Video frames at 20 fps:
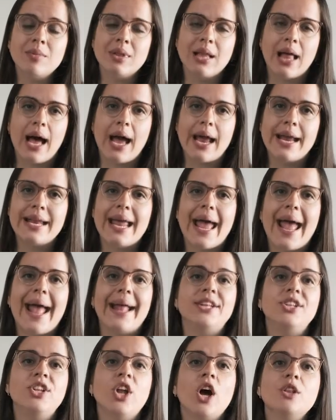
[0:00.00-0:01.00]
line
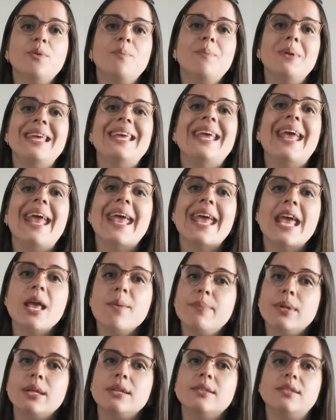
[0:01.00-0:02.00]
and not be
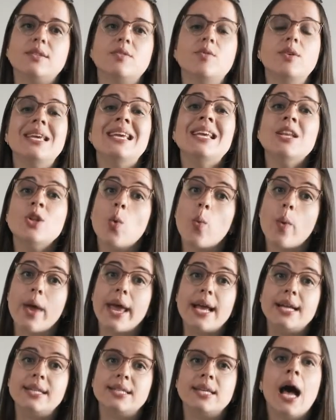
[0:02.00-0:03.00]
able to
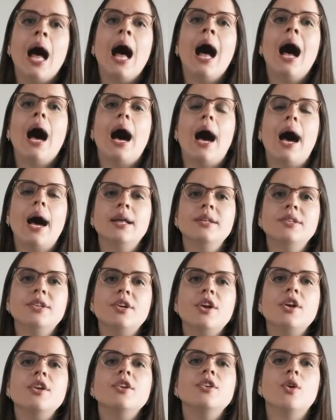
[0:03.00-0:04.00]
innovate
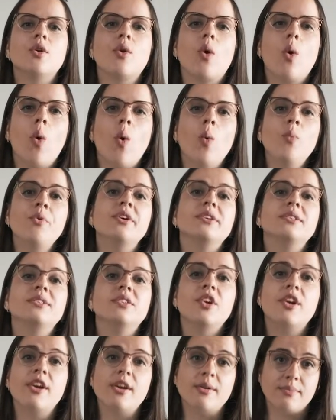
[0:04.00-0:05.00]
under your own
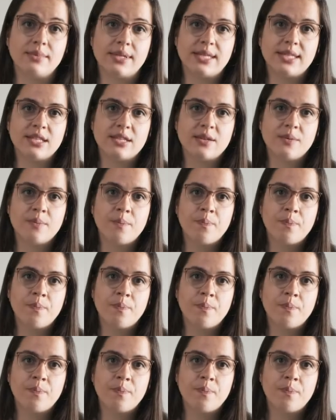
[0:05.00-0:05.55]
terms.